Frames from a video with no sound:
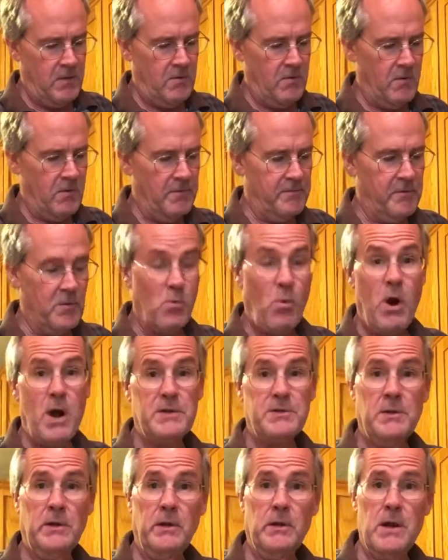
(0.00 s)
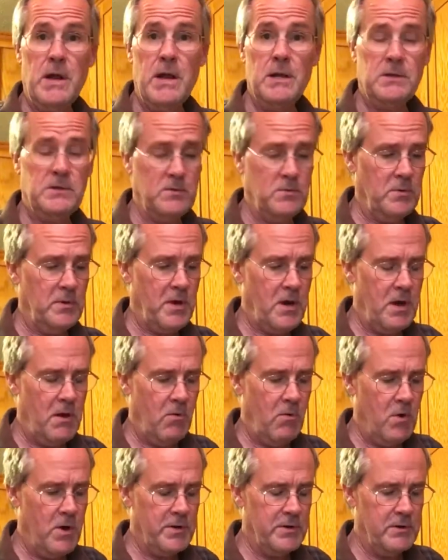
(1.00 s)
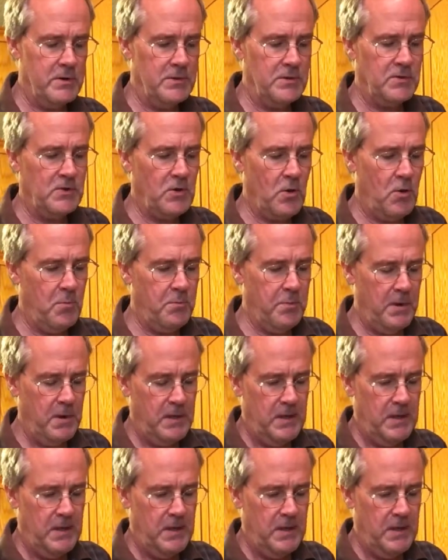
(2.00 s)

Or if you're washing your hands with hot water and soap,